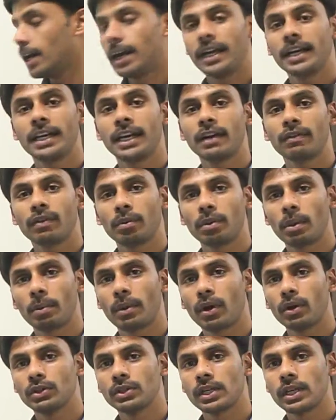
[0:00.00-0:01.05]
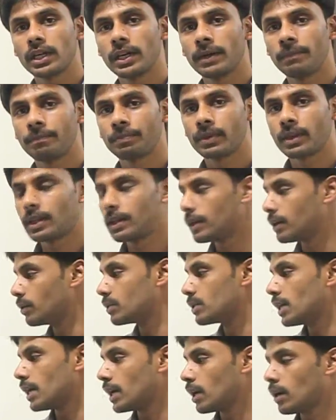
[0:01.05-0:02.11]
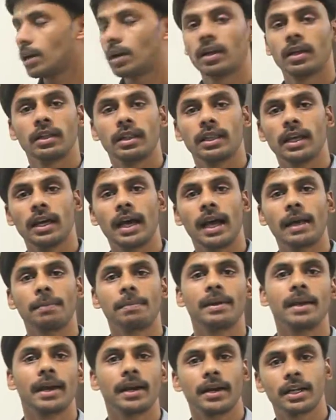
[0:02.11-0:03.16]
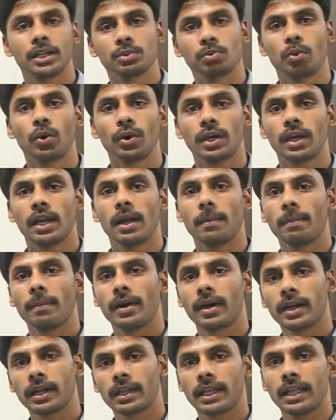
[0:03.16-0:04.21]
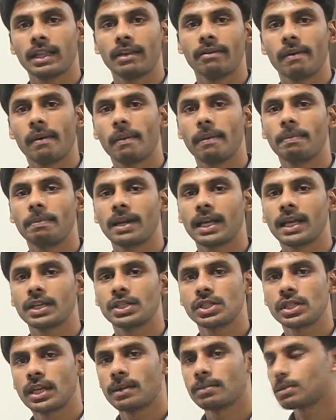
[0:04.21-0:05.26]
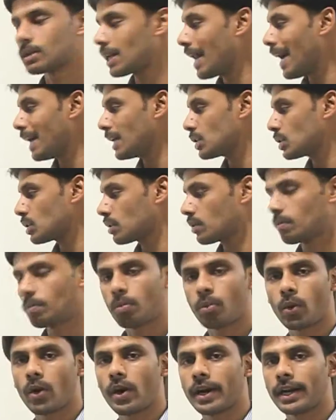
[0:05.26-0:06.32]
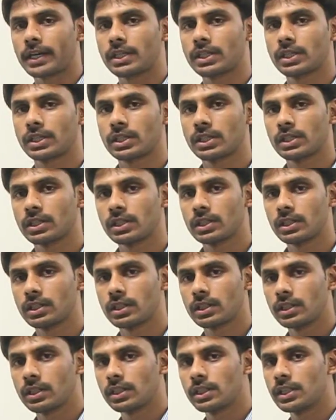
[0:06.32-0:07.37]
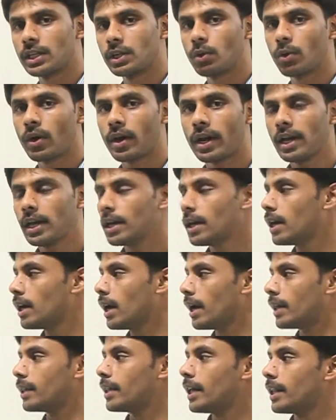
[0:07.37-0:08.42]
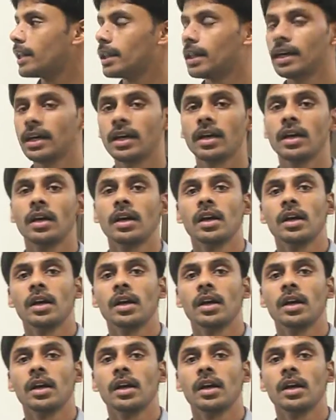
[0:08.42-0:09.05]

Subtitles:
hit it from the browser using the IP address, port number, then the web application name /products. This is the URI, and then the